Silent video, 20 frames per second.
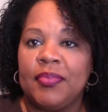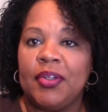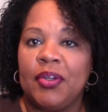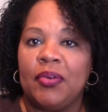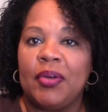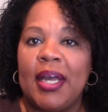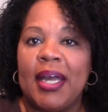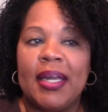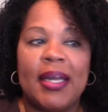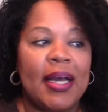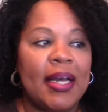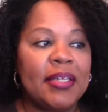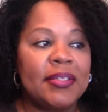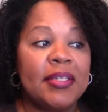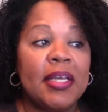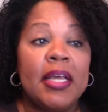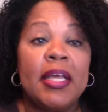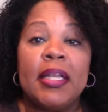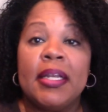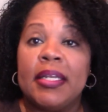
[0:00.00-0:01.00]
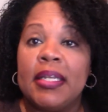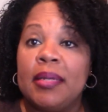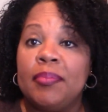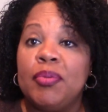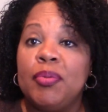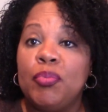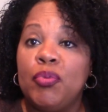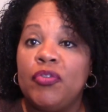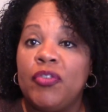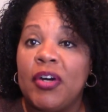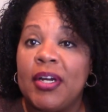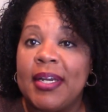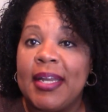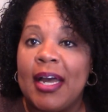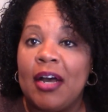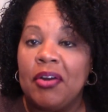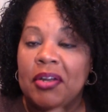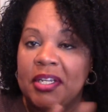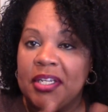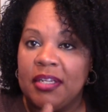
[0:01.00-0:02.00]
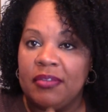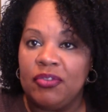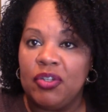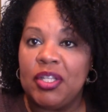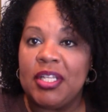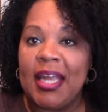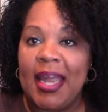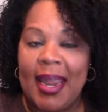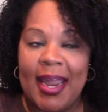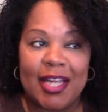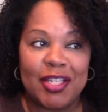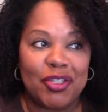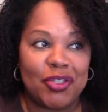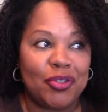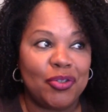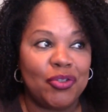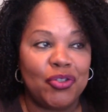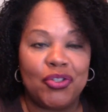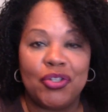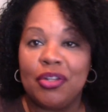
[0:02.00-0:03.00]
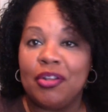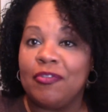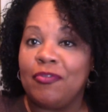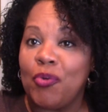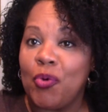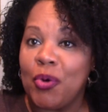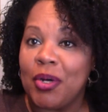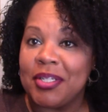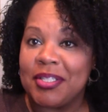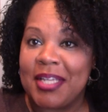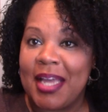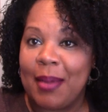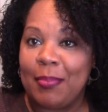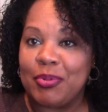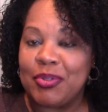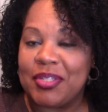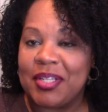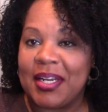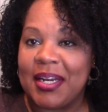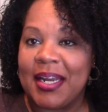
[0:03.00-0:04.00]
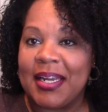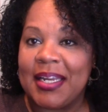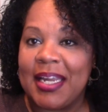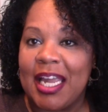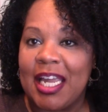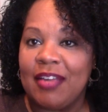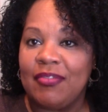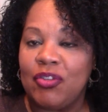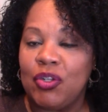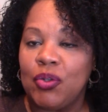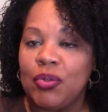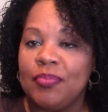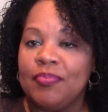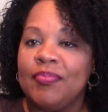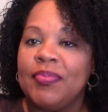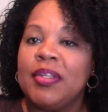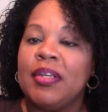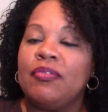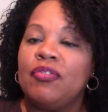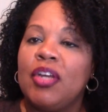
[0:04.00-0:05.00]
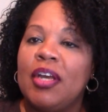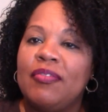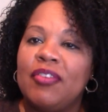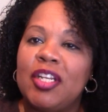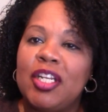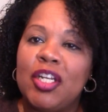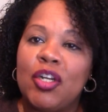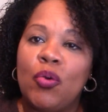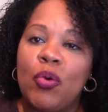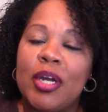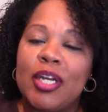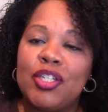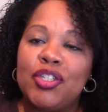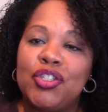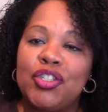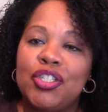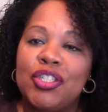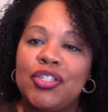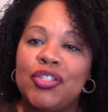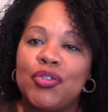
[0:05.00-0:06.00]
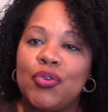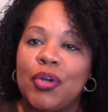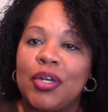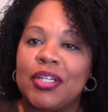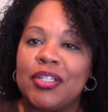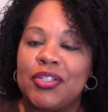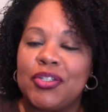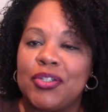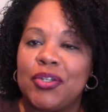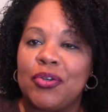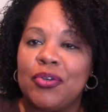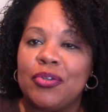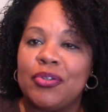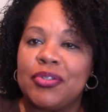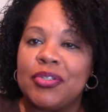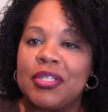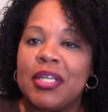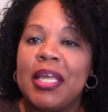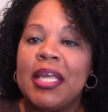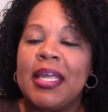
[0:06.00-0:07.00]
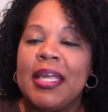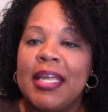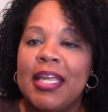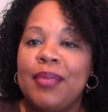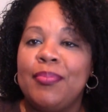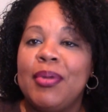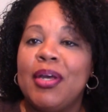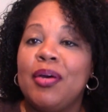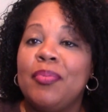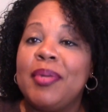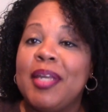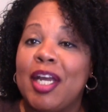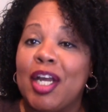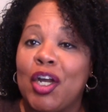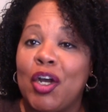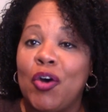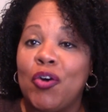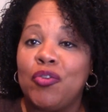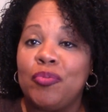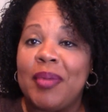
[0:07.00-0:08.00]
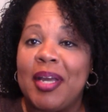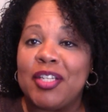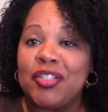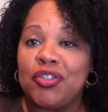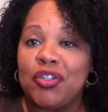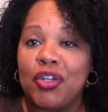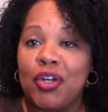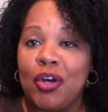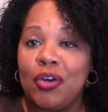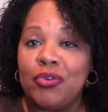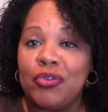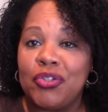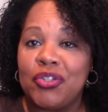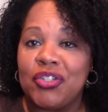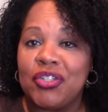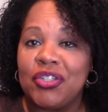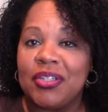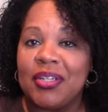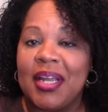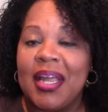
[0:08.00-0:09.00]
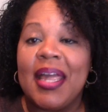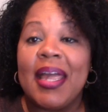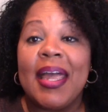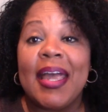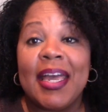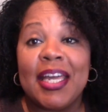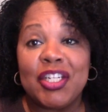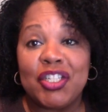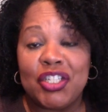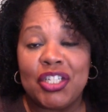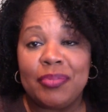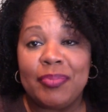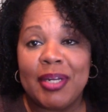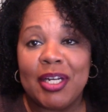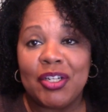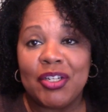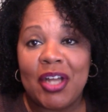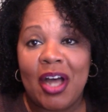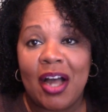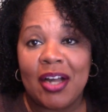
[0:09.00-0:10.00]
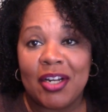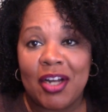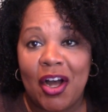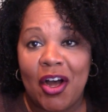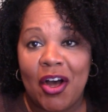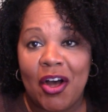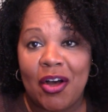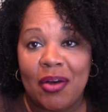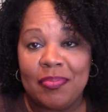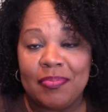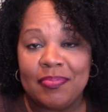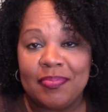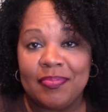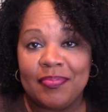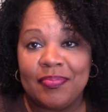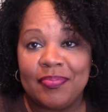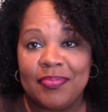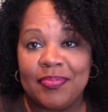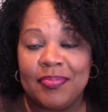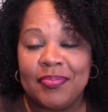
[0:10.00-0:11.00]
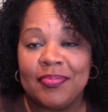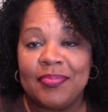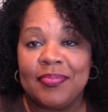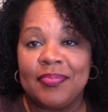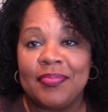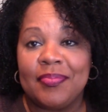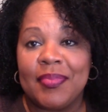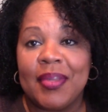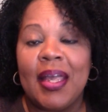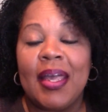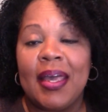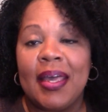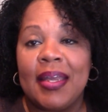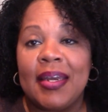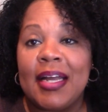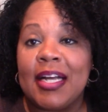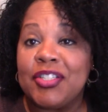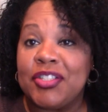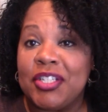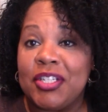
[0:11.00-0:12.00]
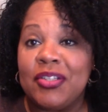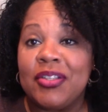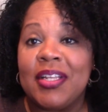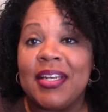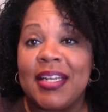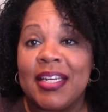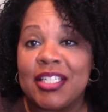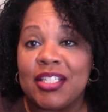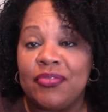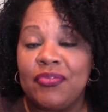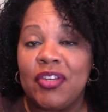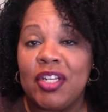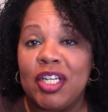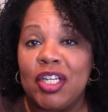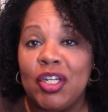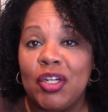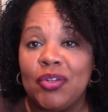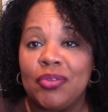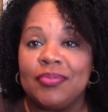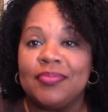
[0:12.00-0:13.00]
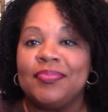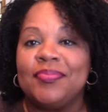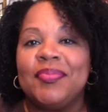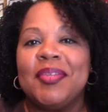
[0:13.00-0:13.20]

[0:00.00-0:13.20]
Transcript: Okay guys, let me move on now and give you the answers to the 4 examples that I gave you. If you have any questions or concerns, email me at codemastercoach@gmail.com. And I'll see you in the next video.